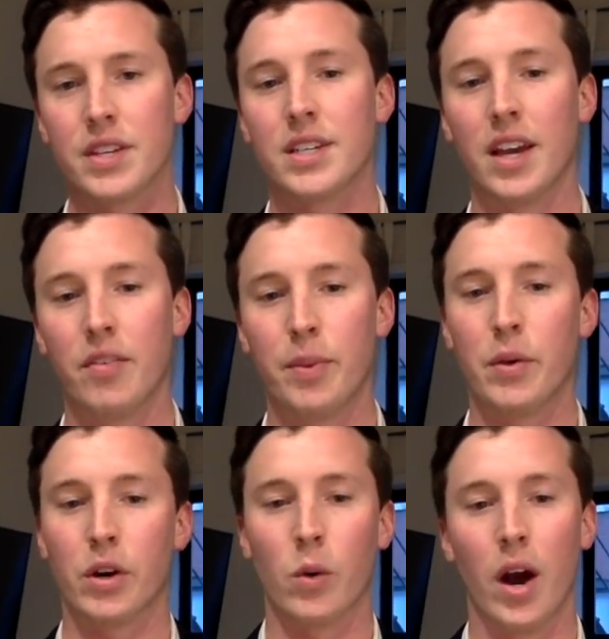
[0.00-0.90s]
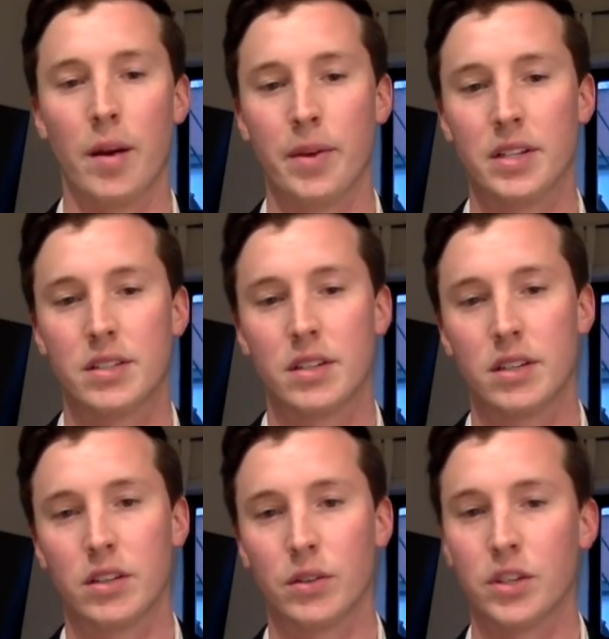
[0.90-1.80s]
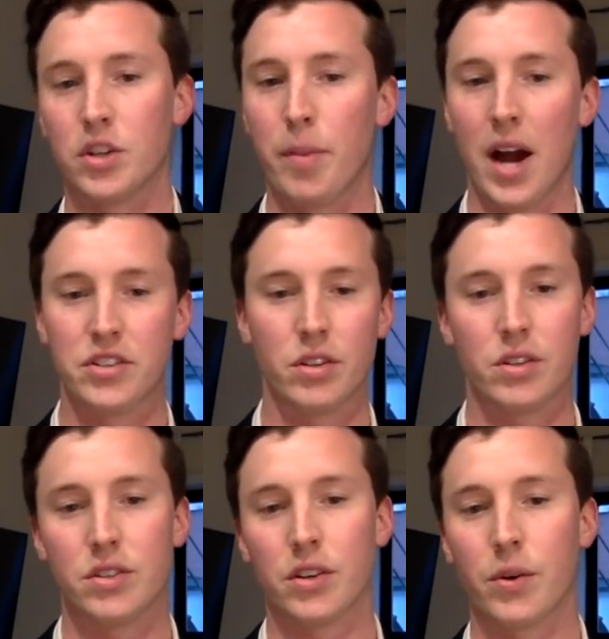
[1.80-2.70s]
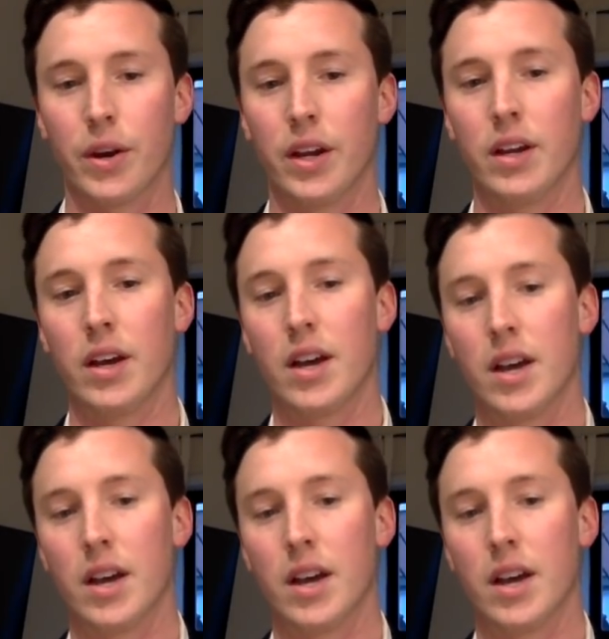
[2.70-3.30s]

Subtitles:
CFP requirements, you'll need your bachelor's degree.